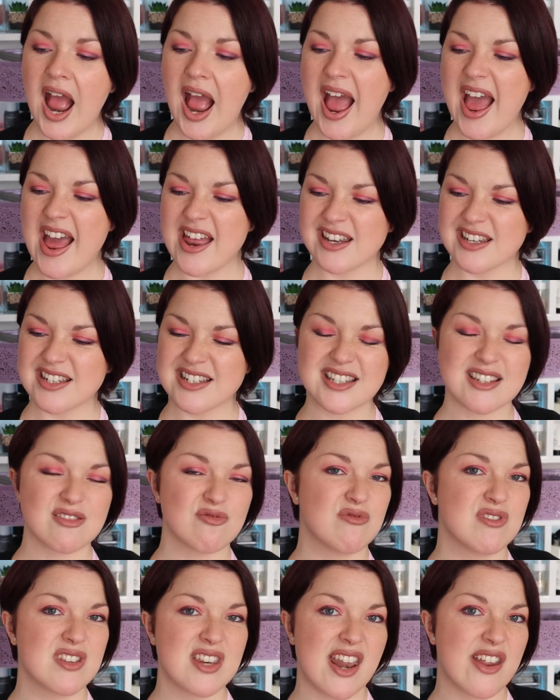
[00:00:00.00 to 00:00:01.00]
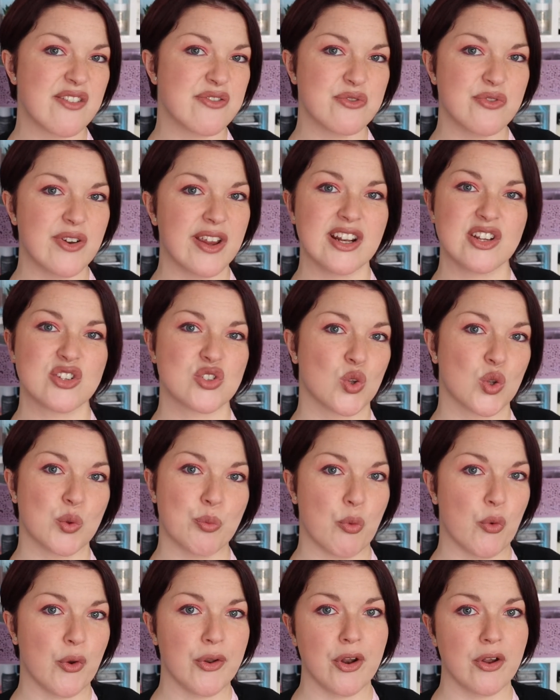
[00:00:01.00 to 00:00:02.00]
and never really saw the
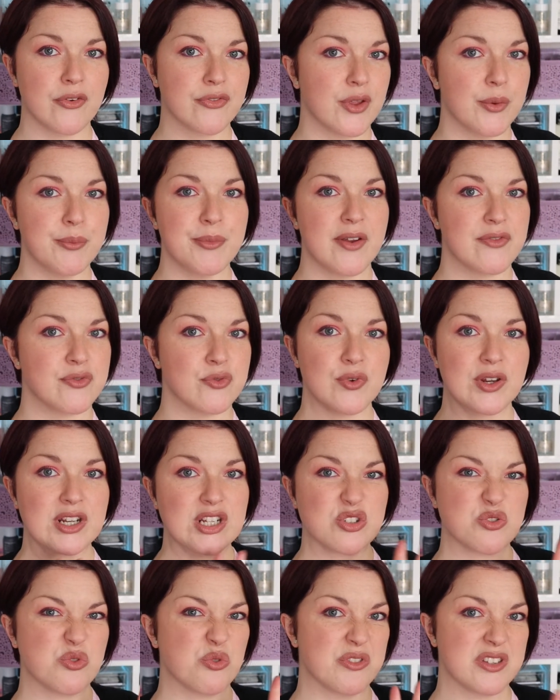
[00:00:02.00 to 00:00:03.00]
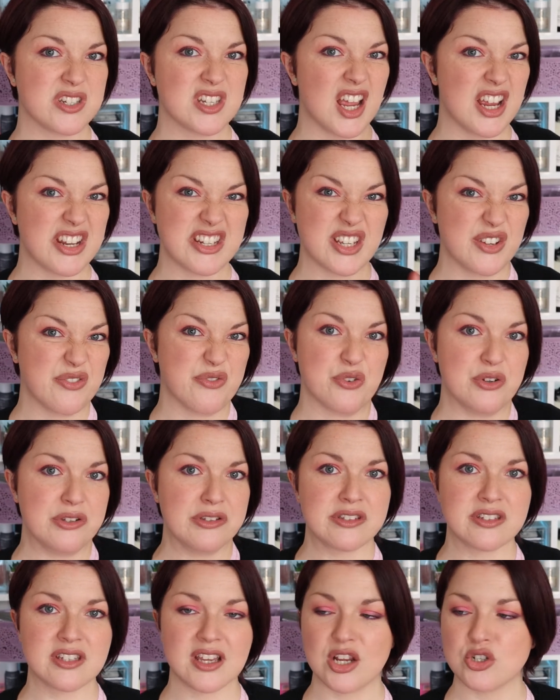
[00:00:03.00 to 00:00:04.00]
point of them, never really saw a
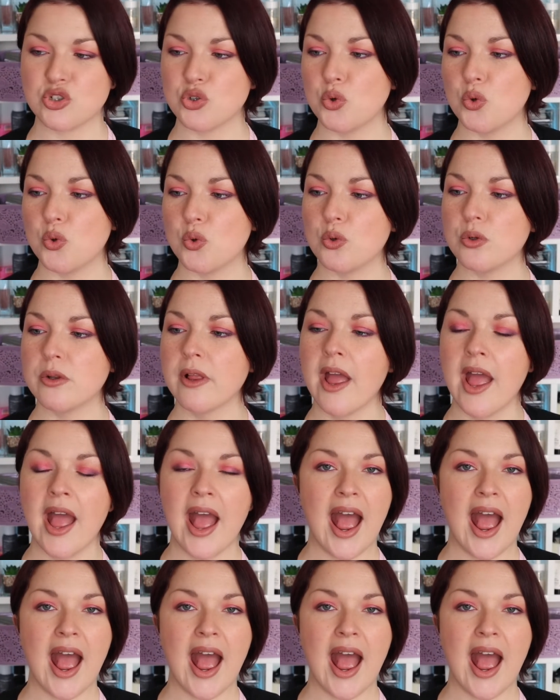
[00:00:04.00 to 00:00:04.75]
difference at all.